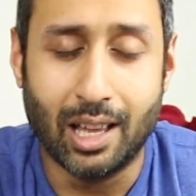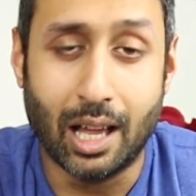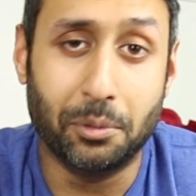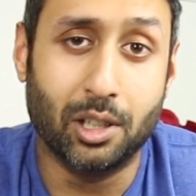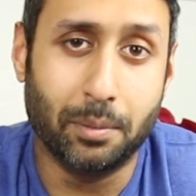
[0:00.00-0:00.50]

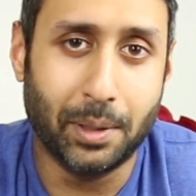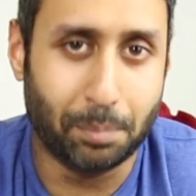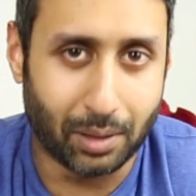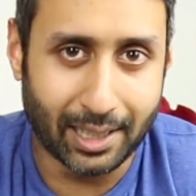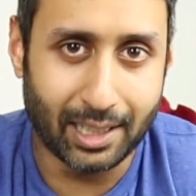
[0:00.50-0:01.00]
I'm going to be
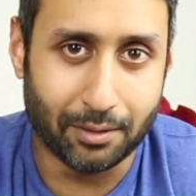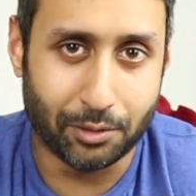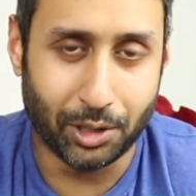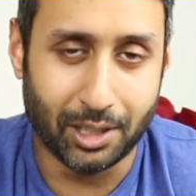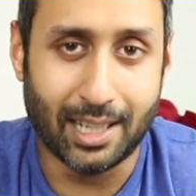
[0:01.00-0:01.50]
playing it
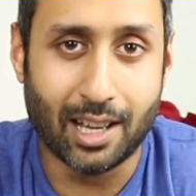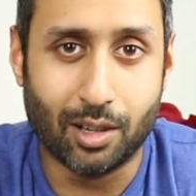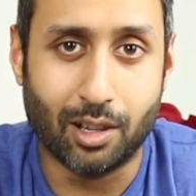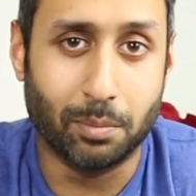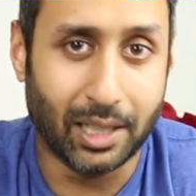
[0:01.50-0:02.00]
for you
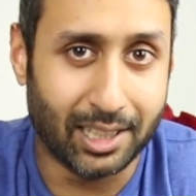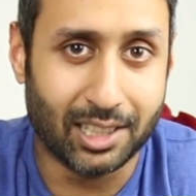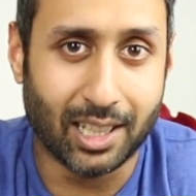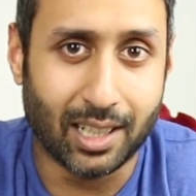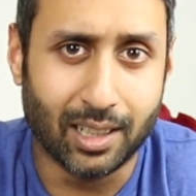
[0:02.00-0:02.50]
now on my
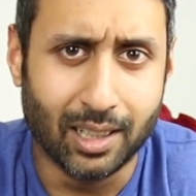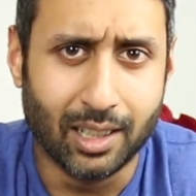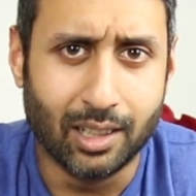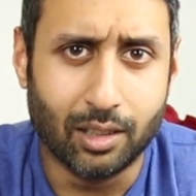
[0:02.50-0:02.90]
guitar.